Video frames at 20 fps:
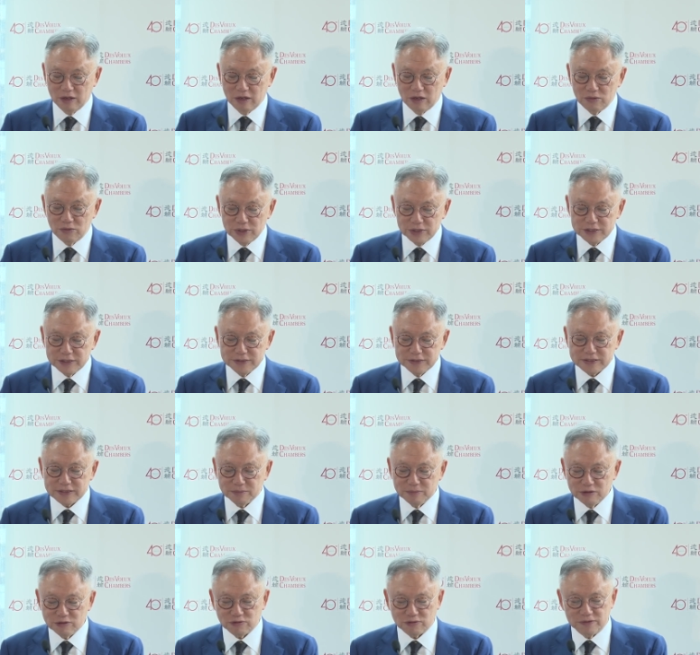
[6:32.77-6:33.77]
written
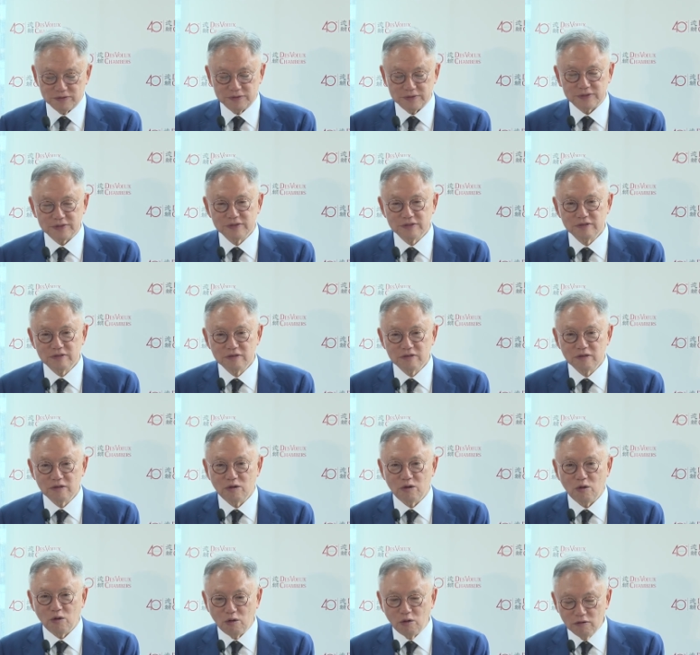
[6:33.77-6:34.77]
submissions
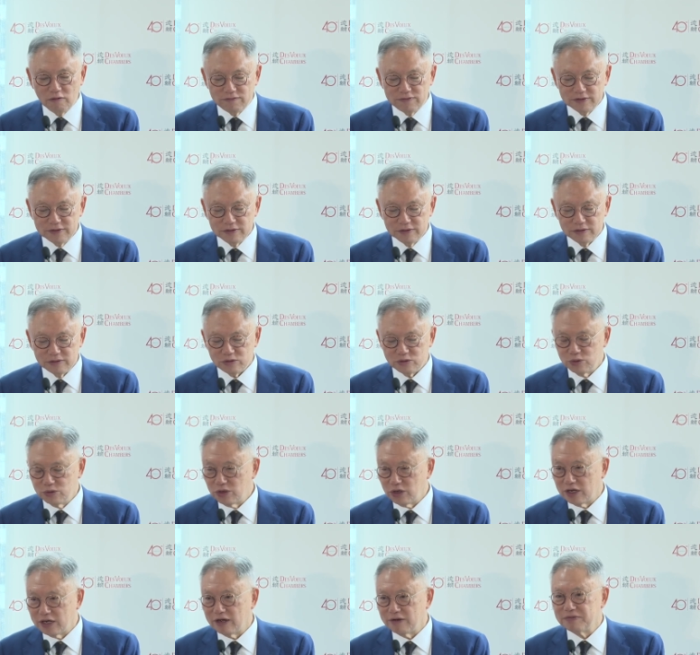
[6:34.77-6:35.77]
often do
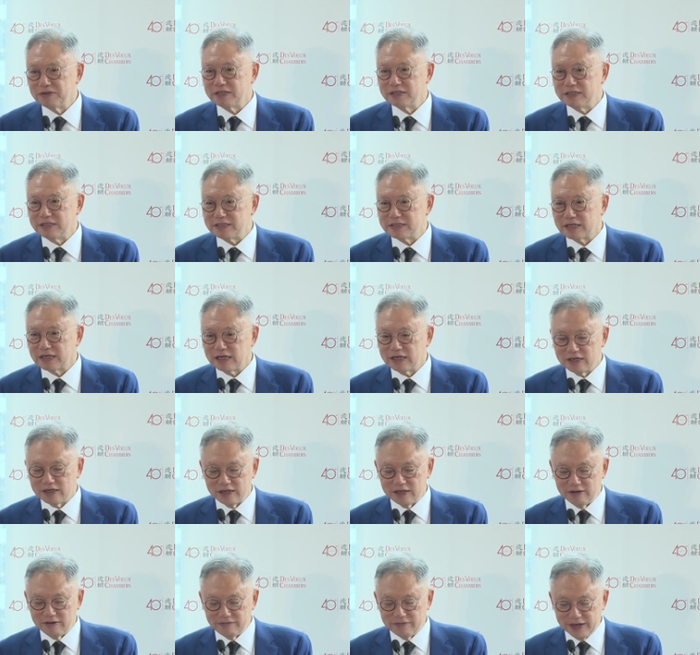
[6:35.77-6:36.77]
not have the desired
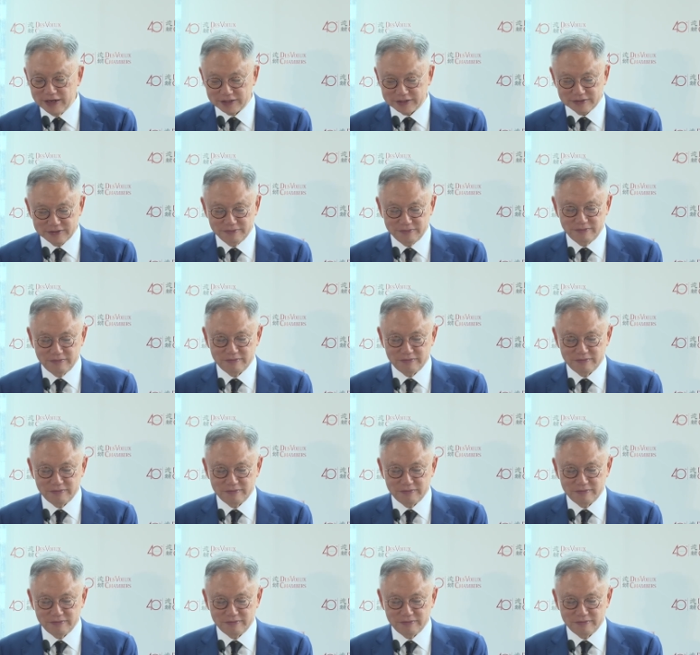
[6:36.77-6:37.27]
effect.